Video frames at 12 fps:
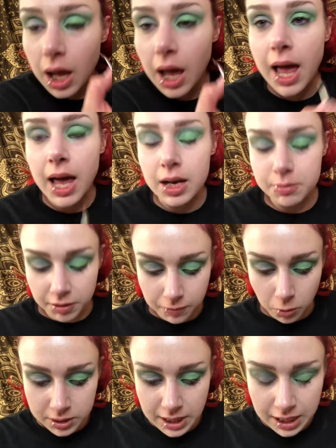And
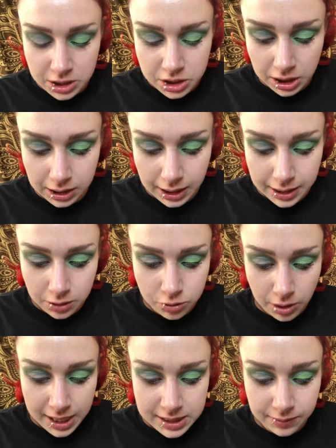before that gel liner
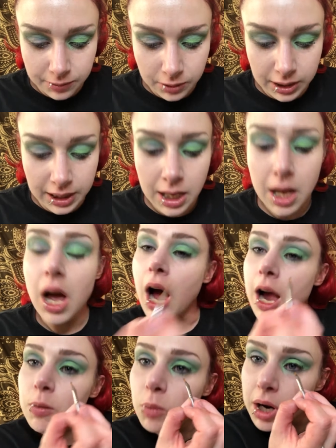dries fully,
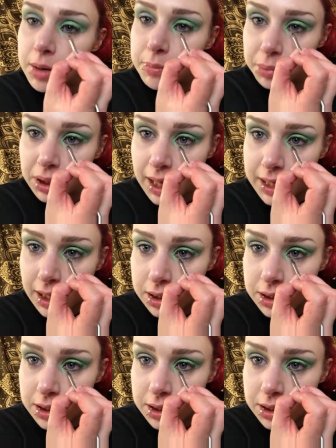I want to blend it.